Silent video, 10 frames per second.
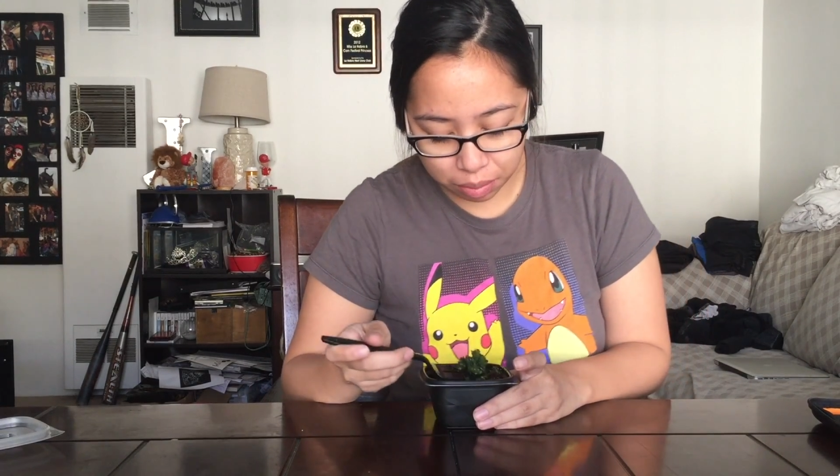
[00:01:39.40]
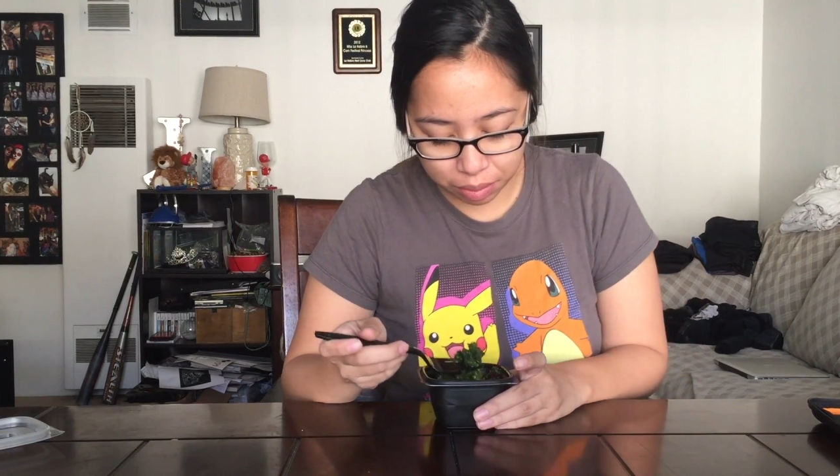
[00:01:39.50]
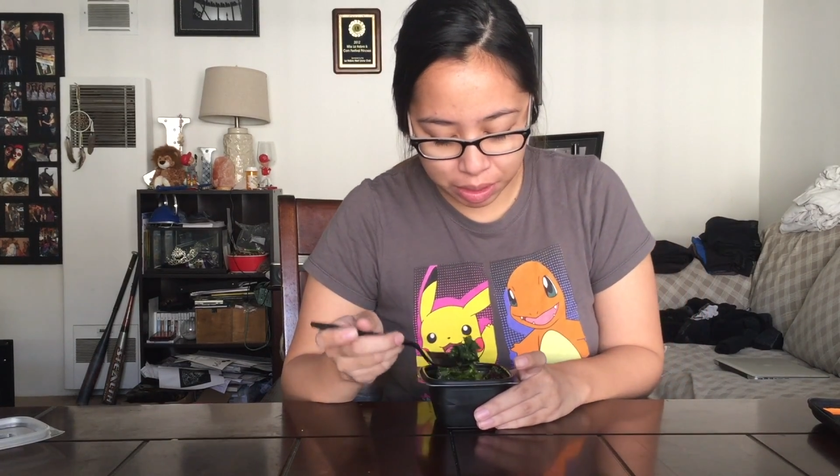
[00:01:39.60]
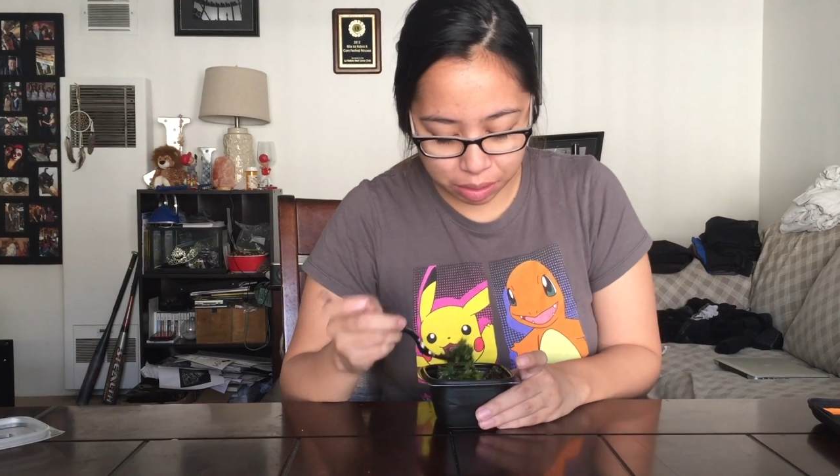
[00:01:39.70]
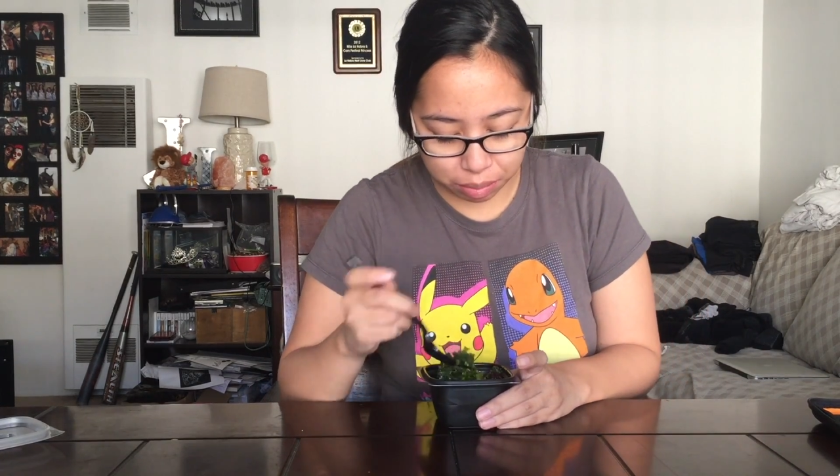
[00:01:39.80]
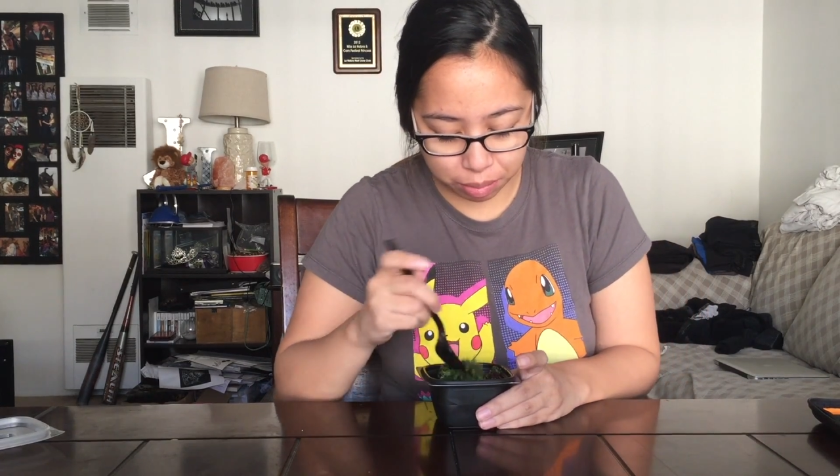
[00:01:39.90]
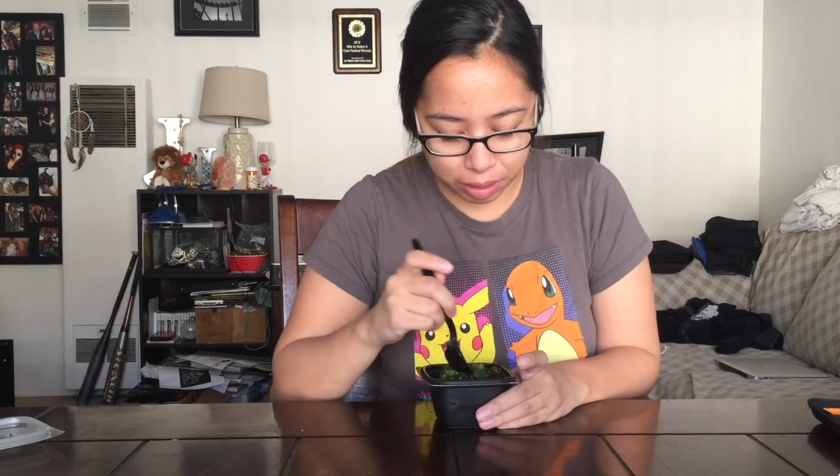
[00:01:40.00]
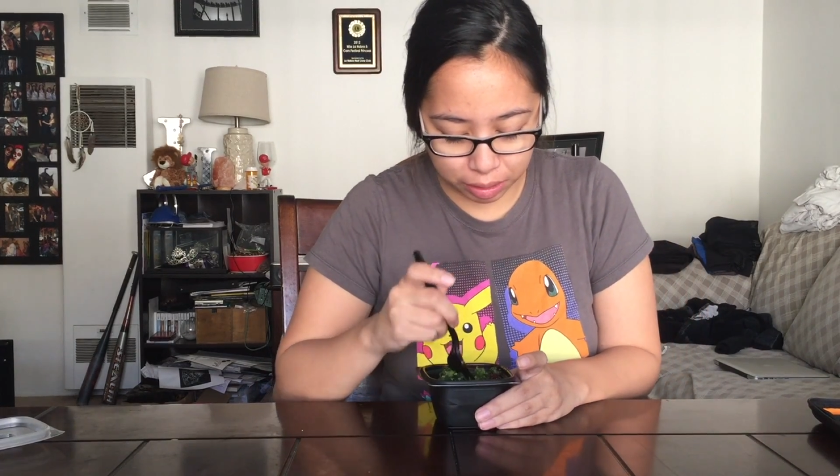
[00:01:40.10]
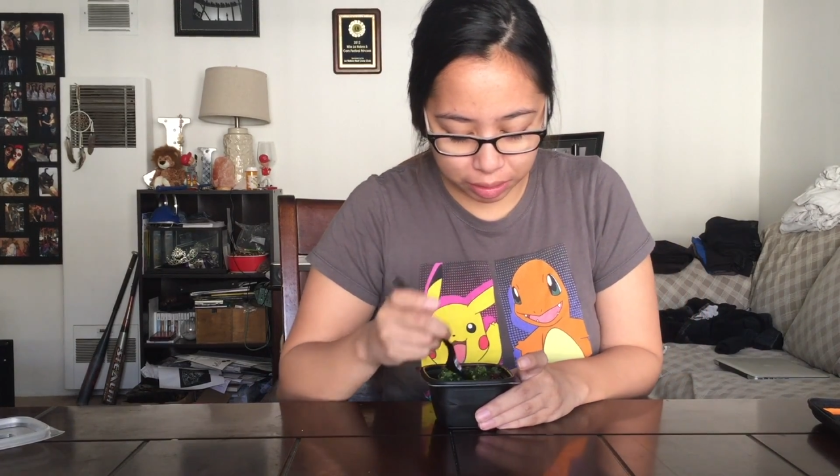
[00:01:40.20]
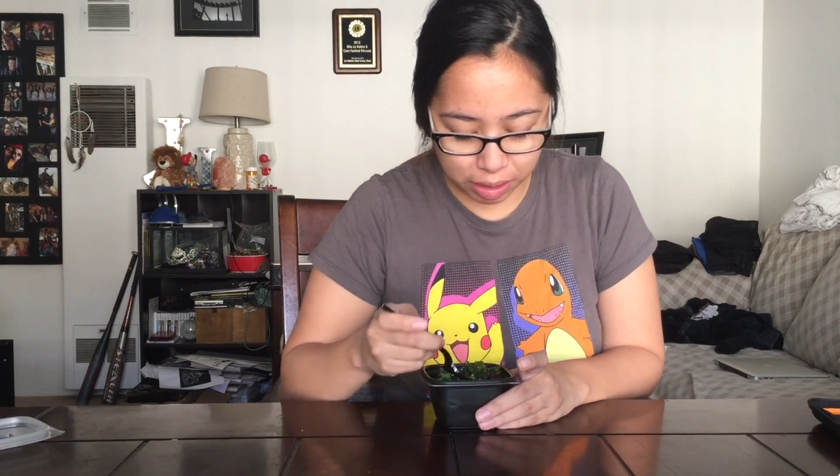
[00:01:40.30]
real
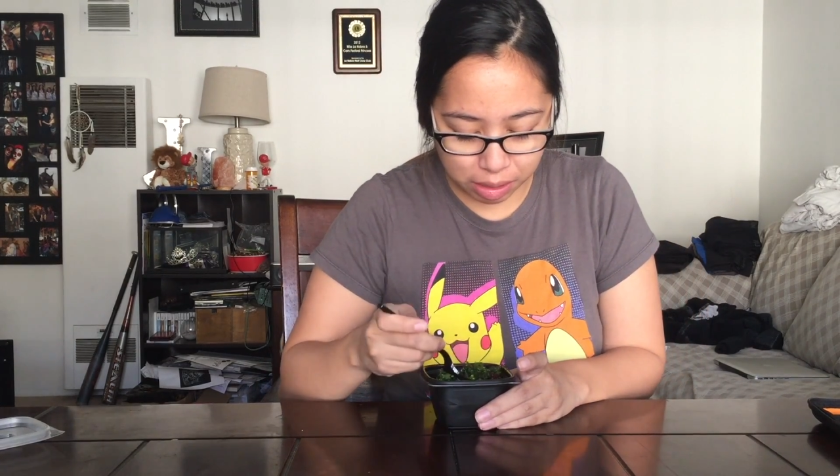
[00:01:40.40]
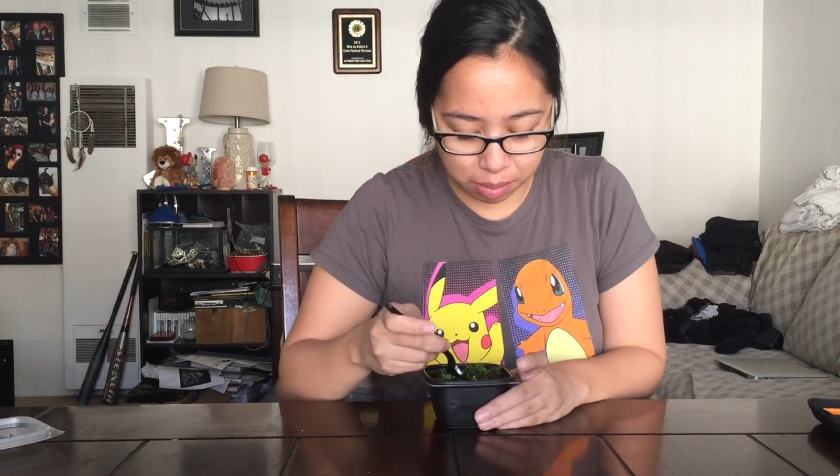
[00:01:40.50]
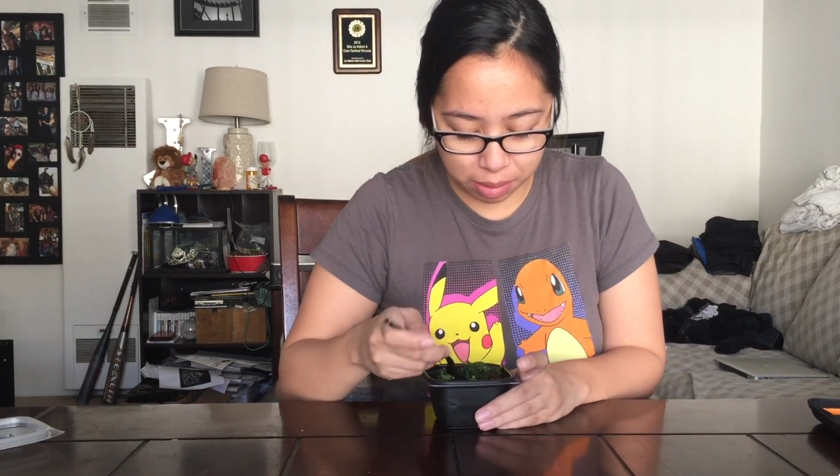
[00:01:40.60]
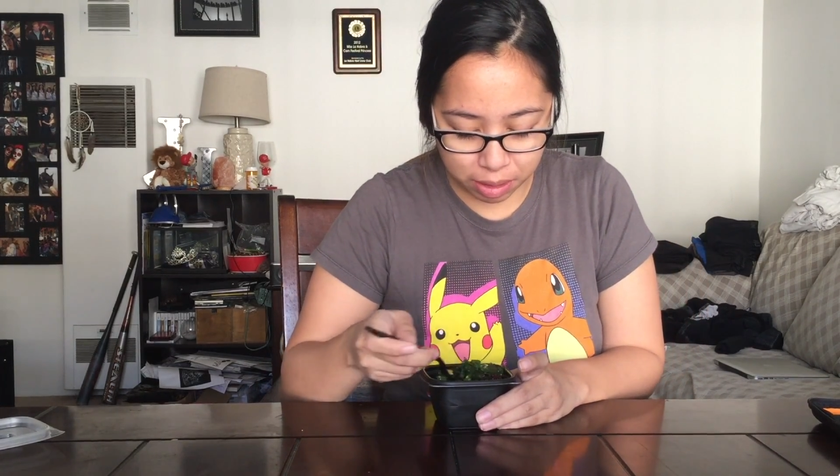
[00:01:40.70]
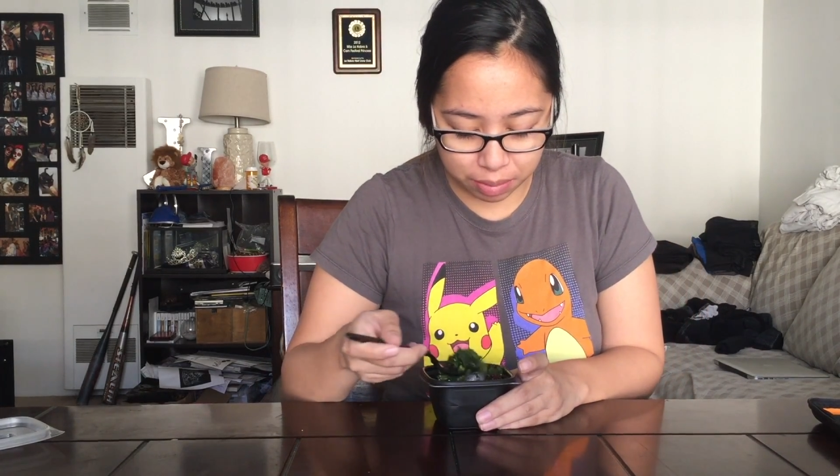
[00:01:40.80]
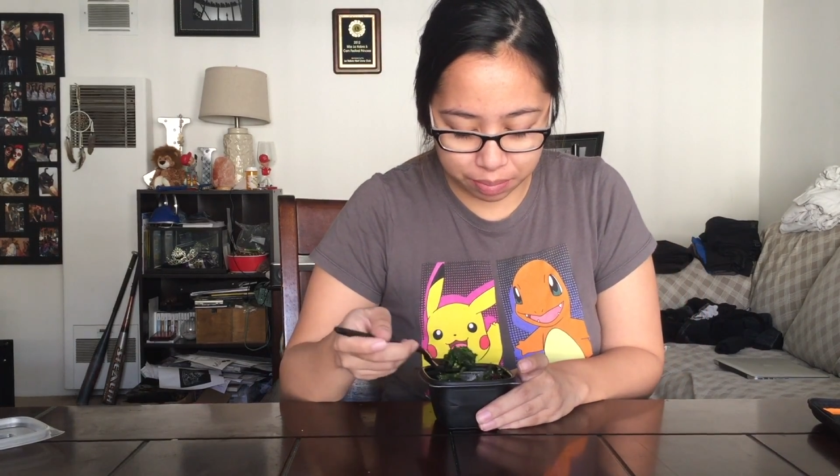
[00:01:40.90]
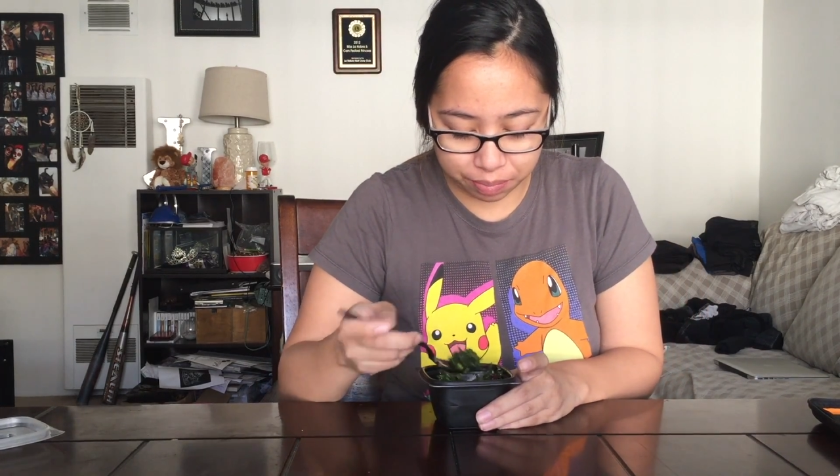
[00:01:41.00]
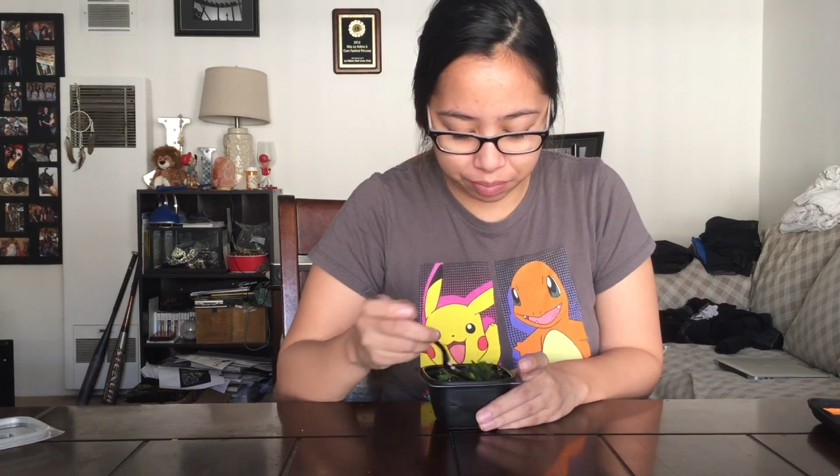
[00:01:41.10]
broccolini part.